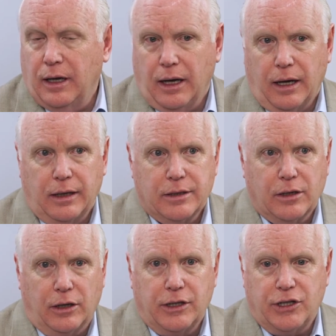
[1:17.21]
It's
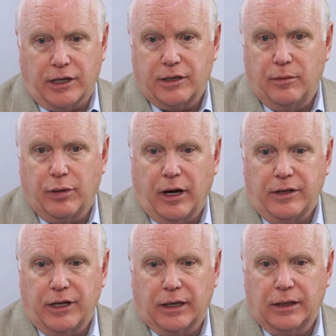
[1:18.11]
called the Justin
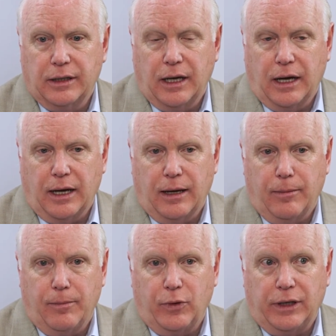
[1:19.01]
Project.
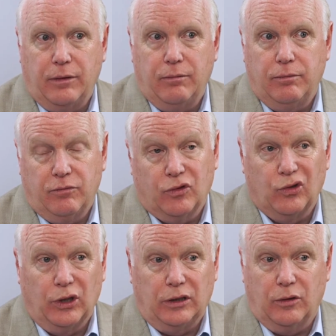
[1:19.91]
We
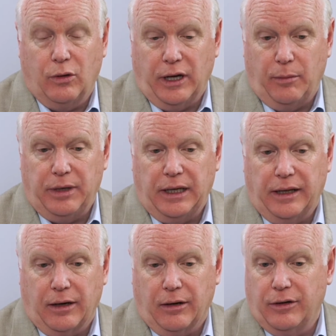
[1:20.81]
drilled quite a bit
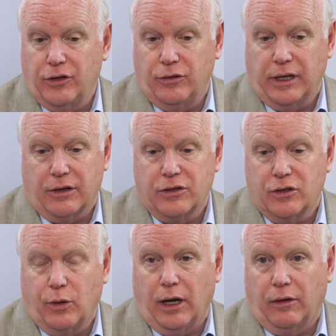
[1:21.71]
there in
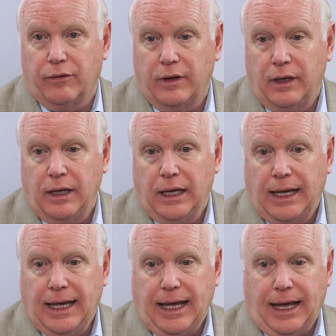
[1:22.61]
2012.
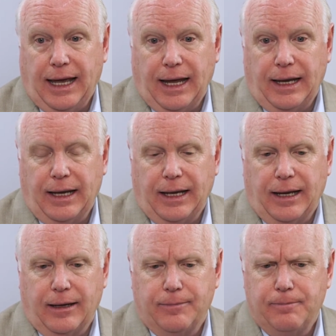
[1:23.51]
And
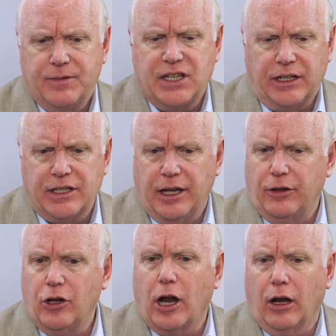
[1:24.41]
since
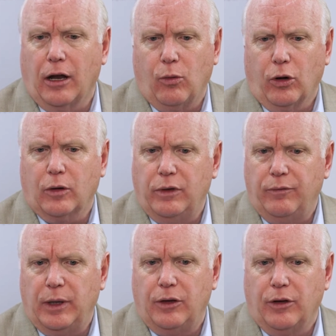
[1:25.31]
then, not a lot of work.
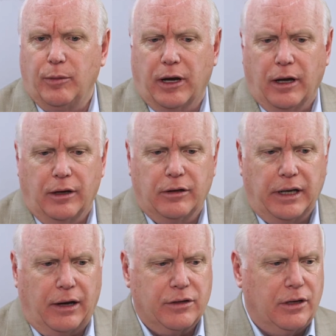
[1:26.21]
We've been doing about
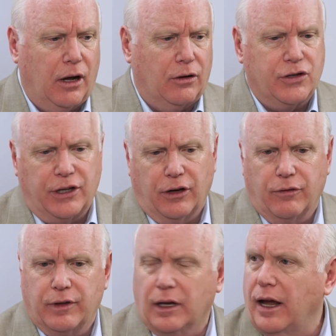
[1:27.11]
$100,000 a year
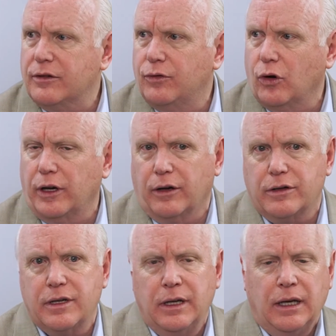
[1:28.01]
for the last 4 years.